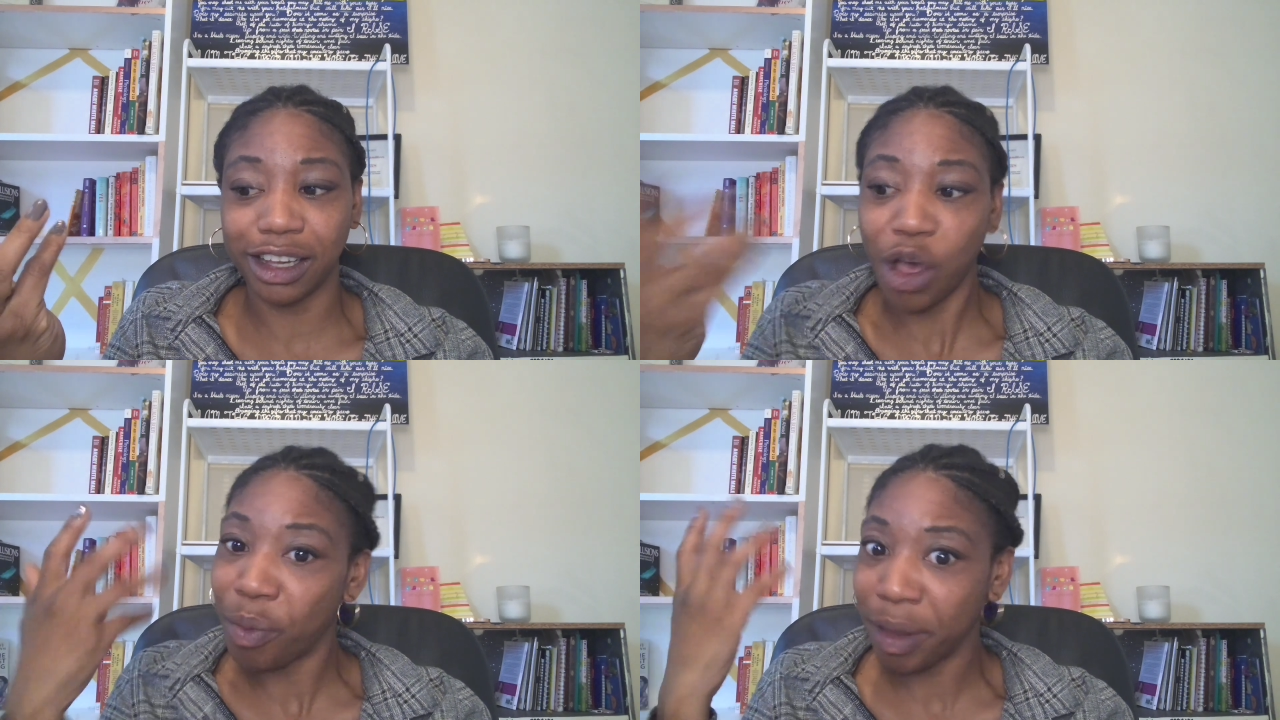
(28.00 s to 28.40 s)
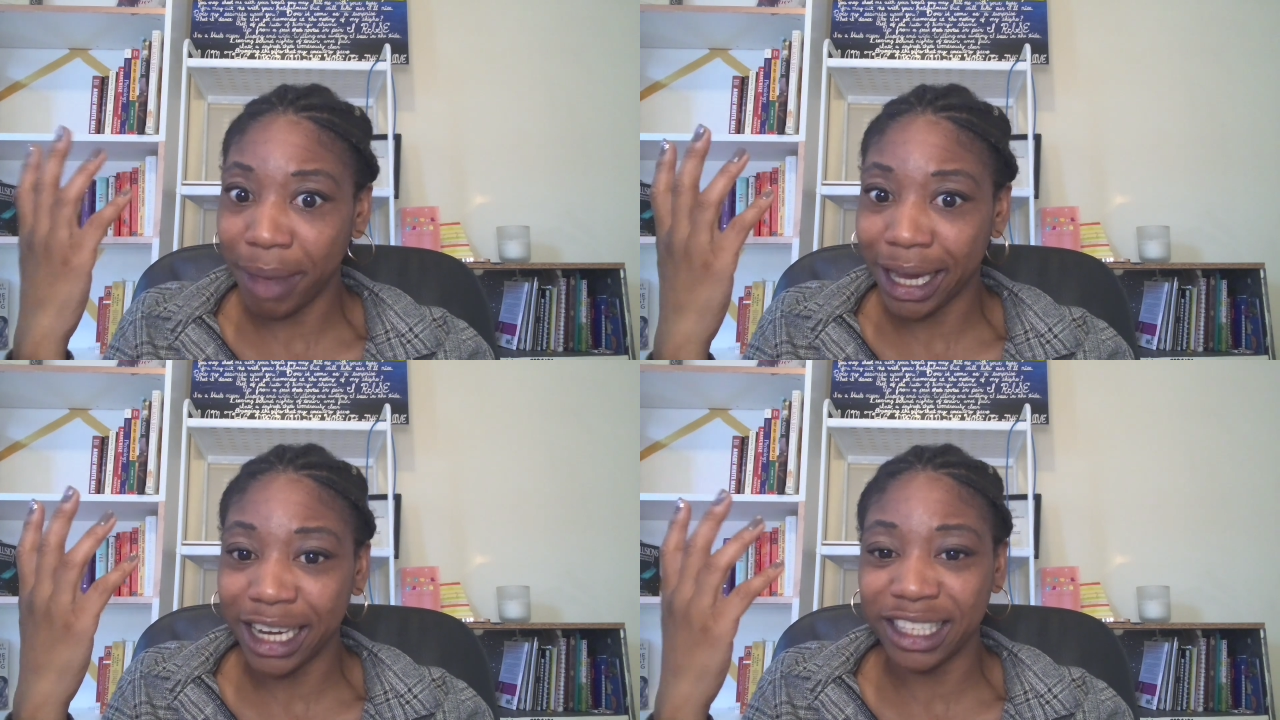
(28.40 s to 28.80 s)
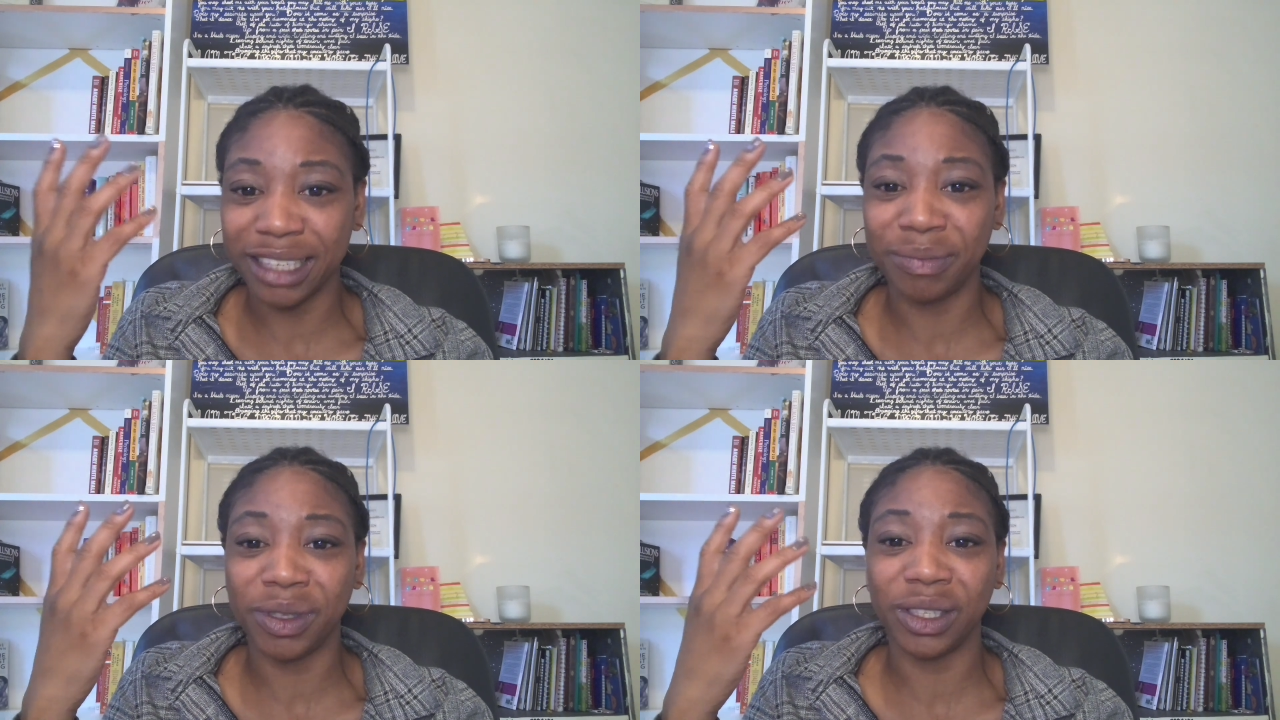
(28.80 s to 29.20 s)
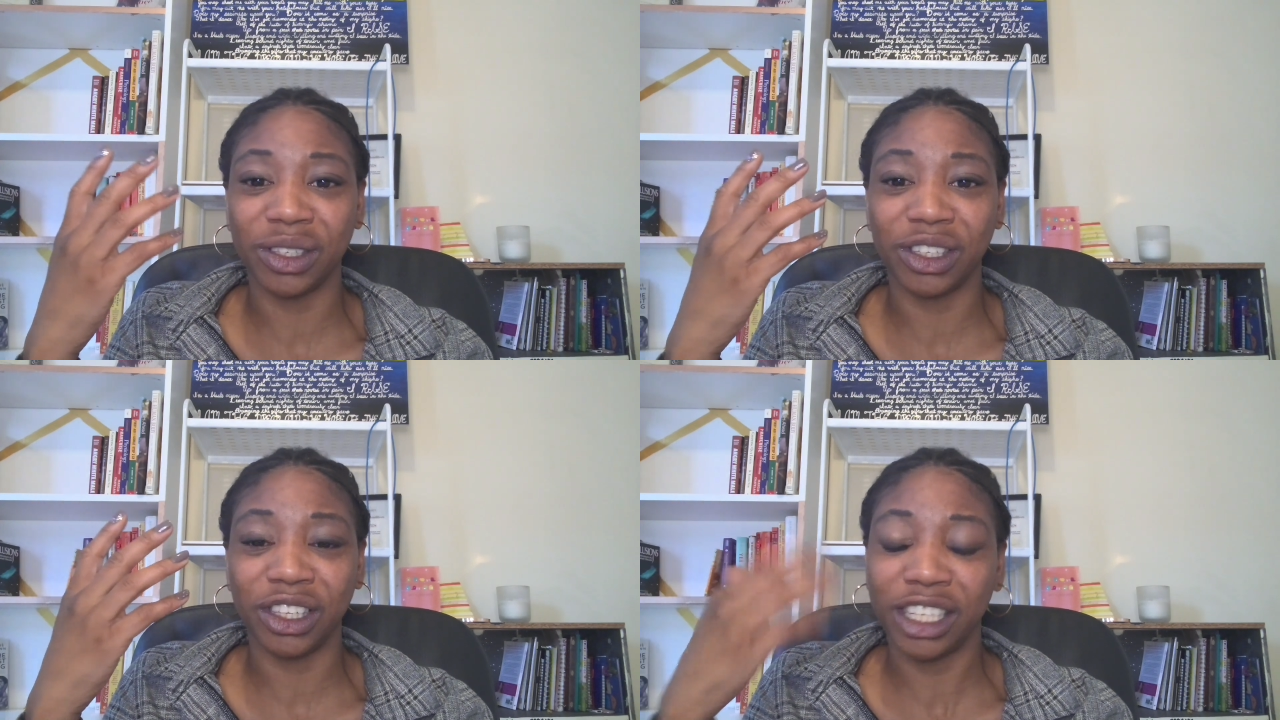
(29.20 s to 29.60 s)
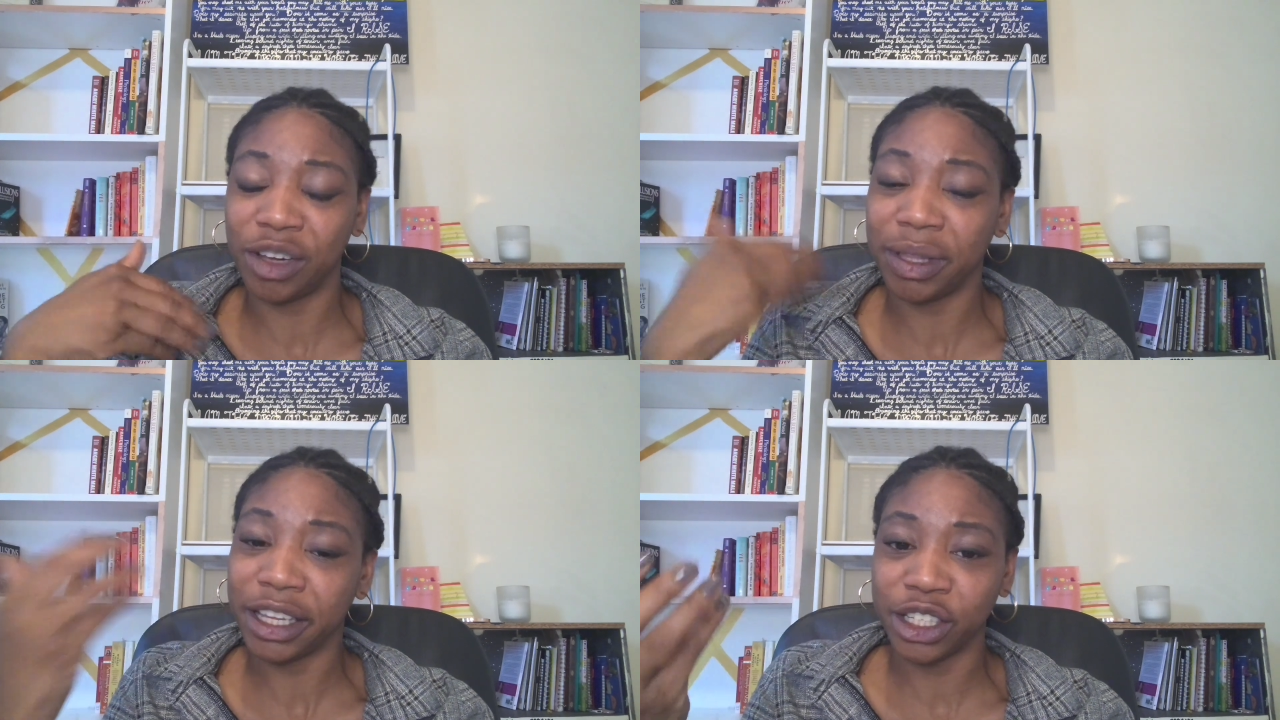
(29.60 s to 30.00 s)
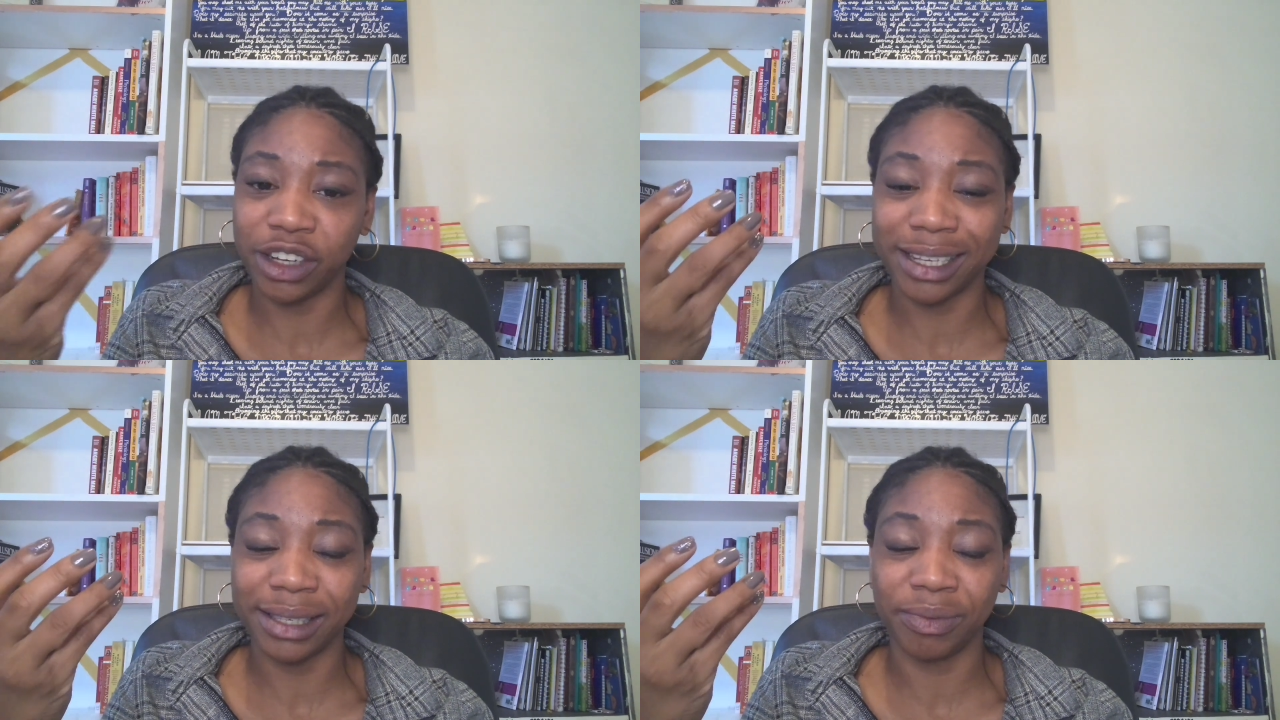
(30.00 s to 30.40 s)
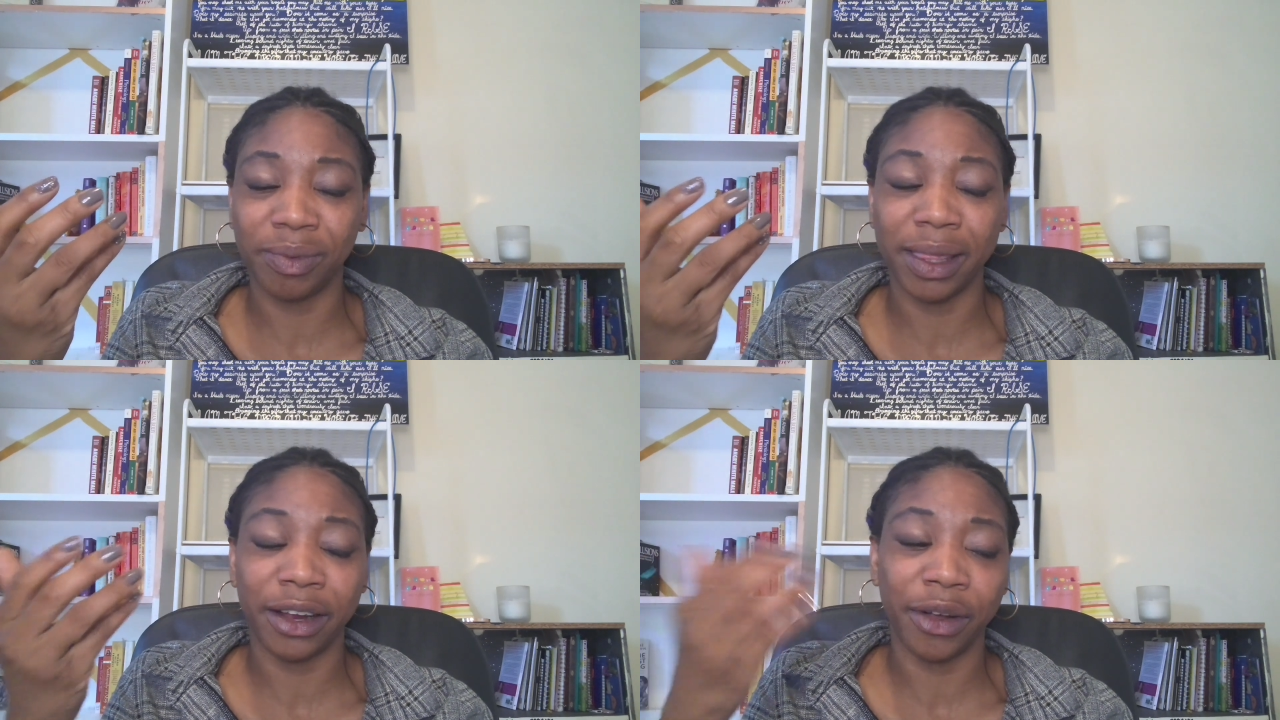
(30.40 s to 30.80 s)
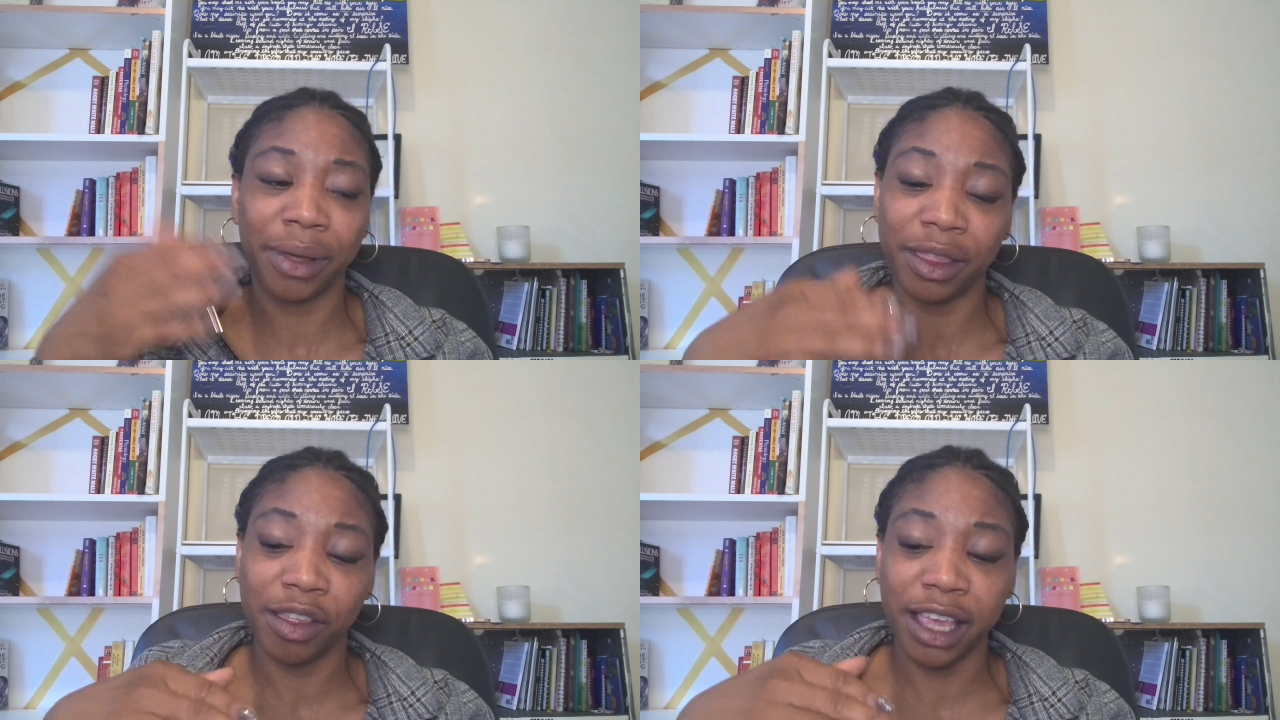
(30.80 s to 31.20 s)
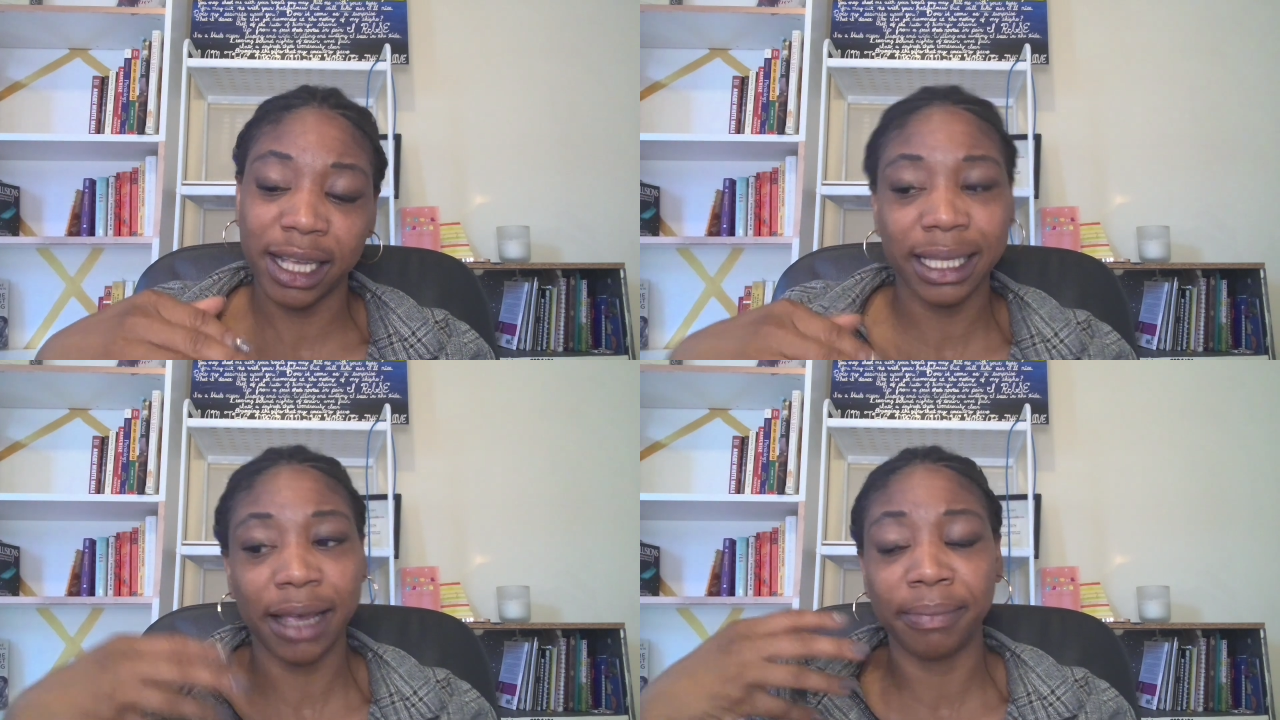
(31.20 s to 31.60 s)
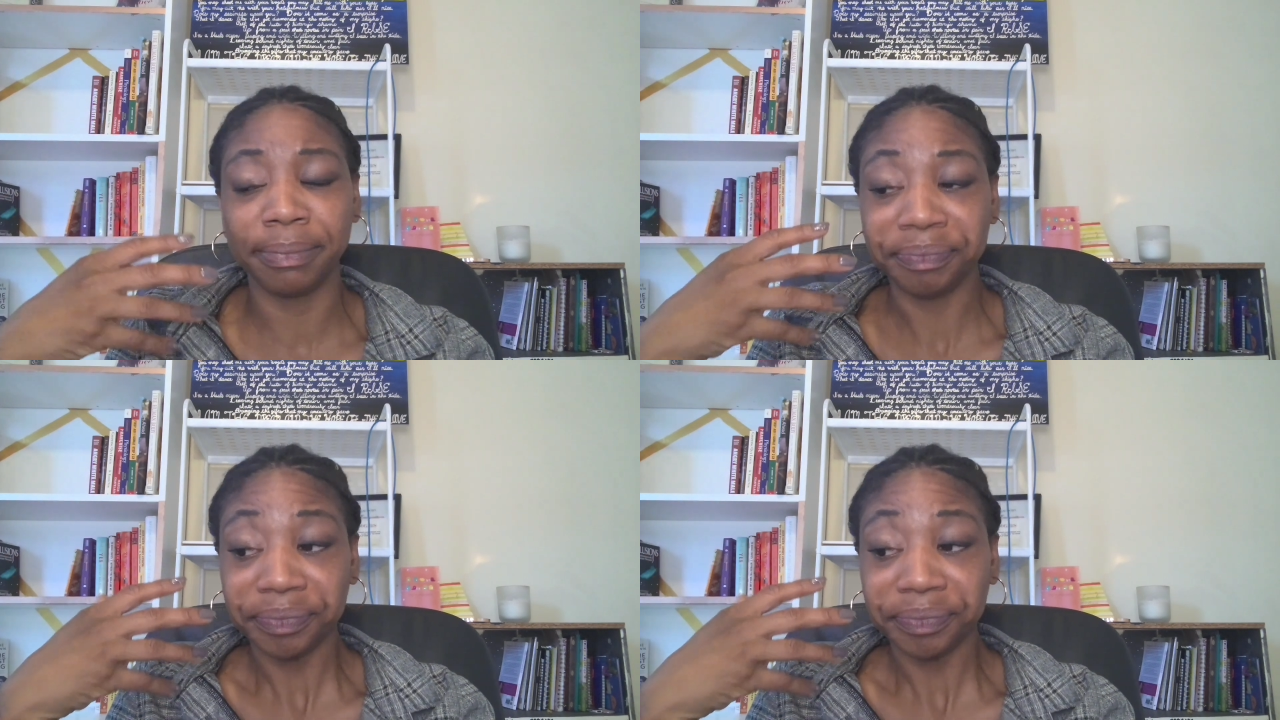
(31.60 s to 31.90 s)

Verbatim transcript: coping mechanisms to deal with their stress when they're going through the exam.